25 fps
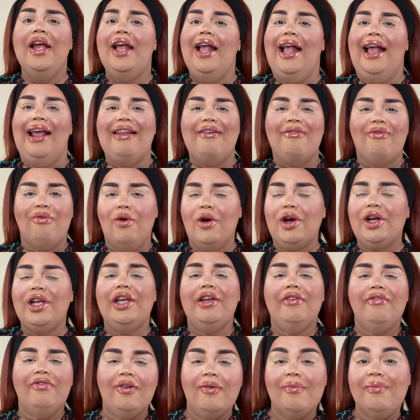And if
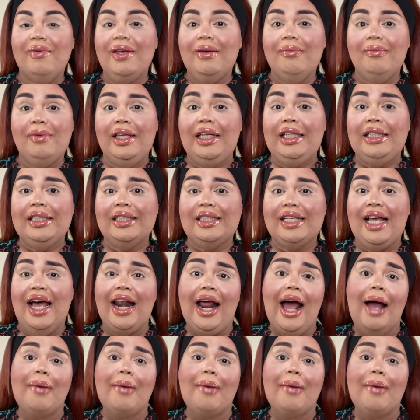working for me means that I'm